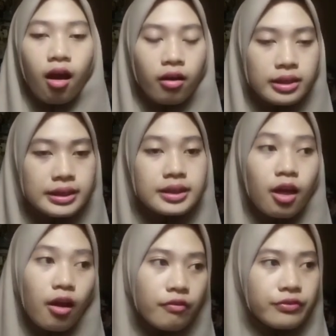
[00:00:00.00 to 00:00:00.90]
is
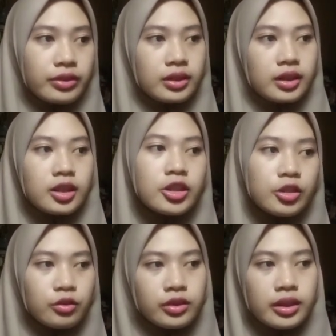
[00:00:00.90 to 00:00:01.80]
often
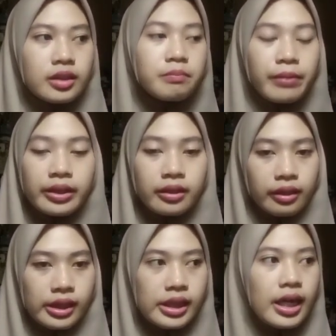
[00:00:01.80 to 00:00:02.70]
used
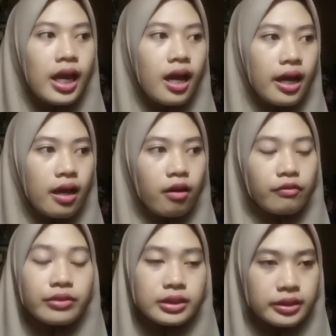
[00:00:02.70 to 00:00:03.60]
independently of a
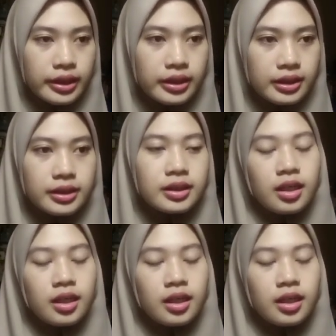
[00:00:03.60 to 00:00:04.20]
sentence.